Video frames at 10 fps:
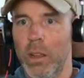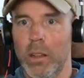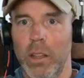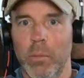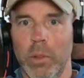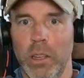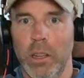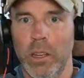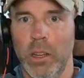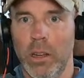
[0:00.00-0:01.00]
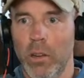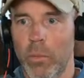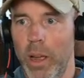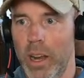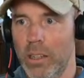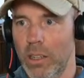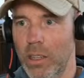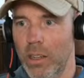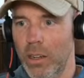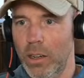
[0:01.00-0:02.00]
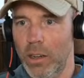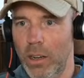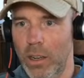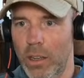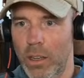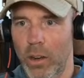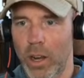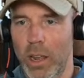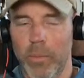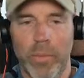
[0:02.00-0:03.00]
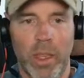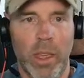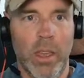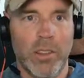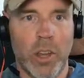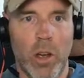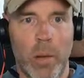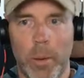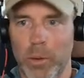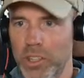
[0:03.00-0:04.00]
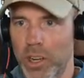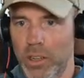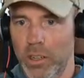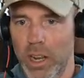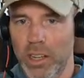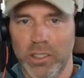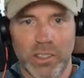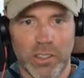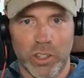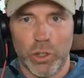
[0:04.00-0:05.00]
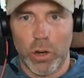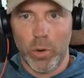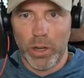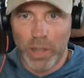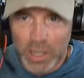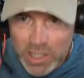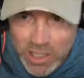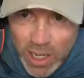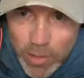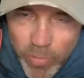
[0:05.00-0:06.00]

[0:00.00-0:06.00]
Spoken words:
Let me go back to here. Okay, so I'm almost done, you guys. This is a short one, like I said.